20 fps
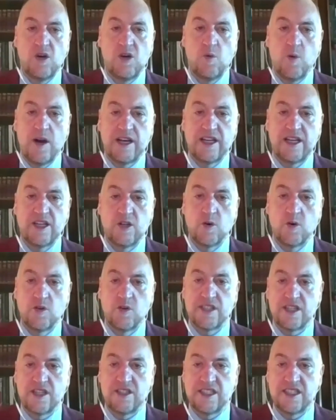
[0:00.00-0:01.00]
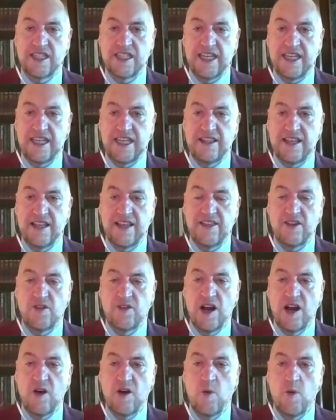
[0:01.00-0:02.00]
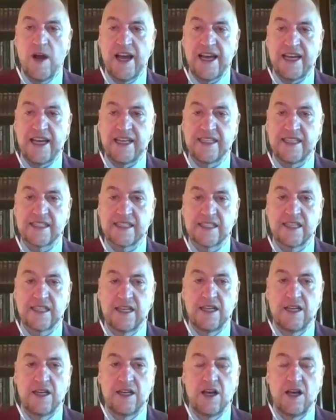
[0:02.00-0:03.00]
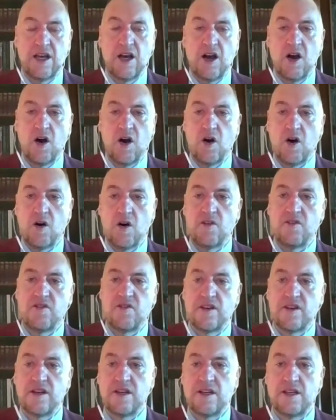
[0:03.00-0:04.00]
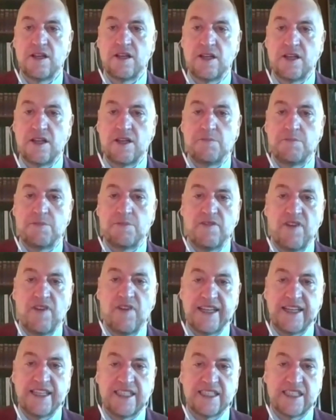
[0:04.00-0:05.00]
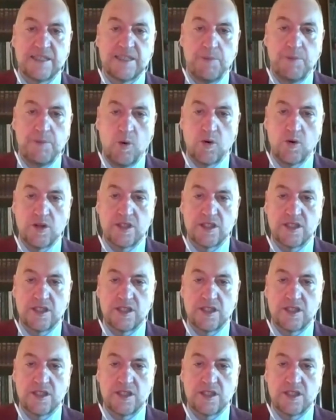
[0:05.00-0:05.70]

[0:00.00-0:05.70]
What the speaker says: one can also see that there are ways of providing support